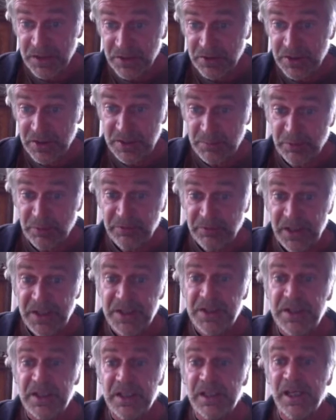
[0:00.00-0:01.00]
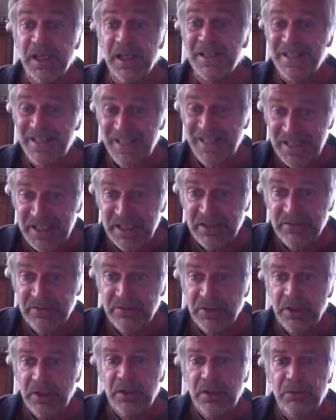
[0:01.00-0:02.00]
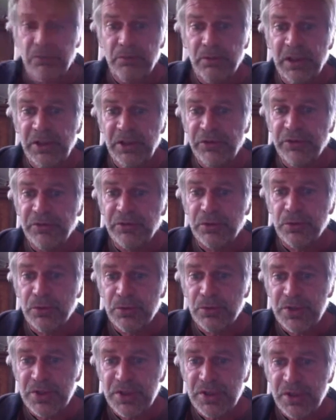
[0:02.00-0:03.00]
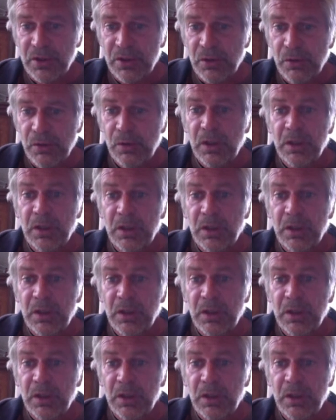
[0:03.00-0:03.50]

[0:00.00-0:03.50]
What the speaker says: that this prevents the excessive release of cortisol.